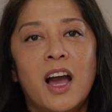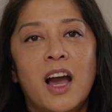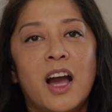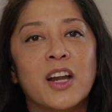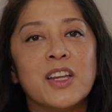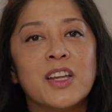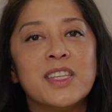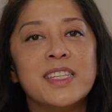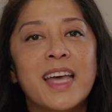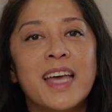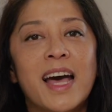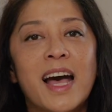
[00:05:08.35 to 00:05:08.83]

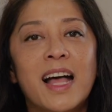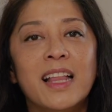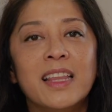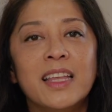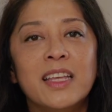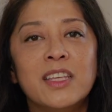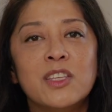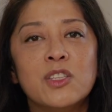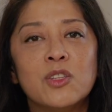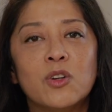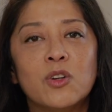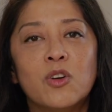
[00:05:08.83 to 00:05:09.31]
our
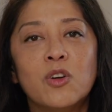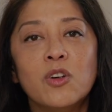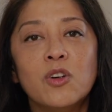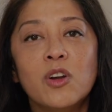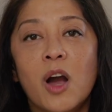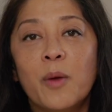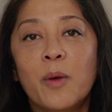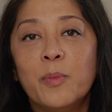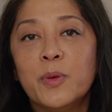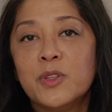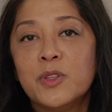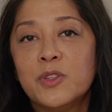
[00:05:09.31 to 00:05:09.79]
talents, or
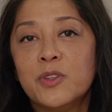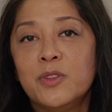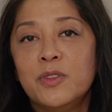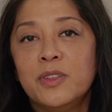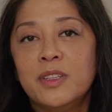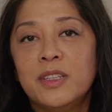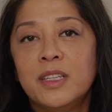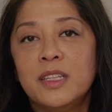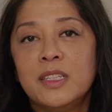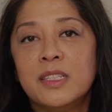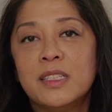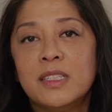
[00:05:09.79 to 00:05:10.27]

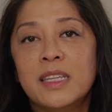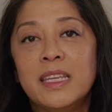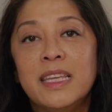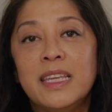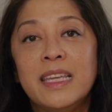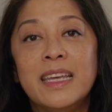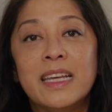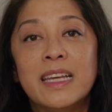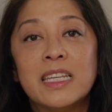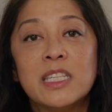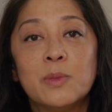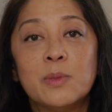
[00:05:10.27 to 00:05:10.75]
opportunities
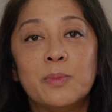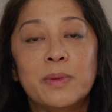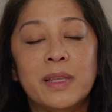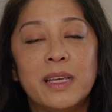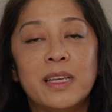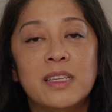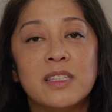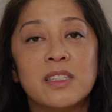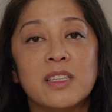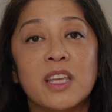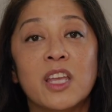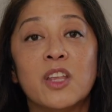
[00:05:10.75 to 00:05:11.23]
He has
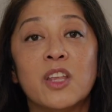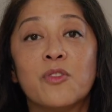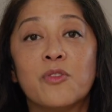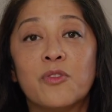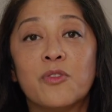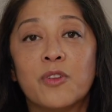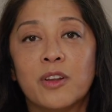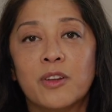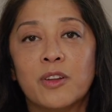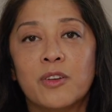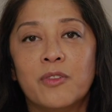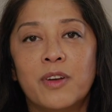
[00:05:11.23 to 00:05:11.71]
placed in
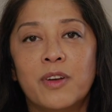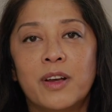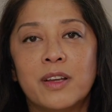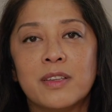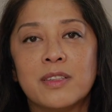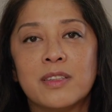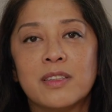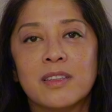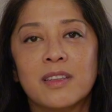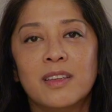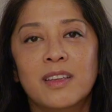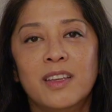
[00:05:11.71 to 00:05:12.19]
front of
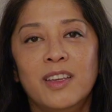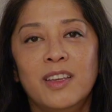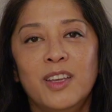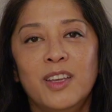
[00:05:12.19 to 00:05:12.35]
us.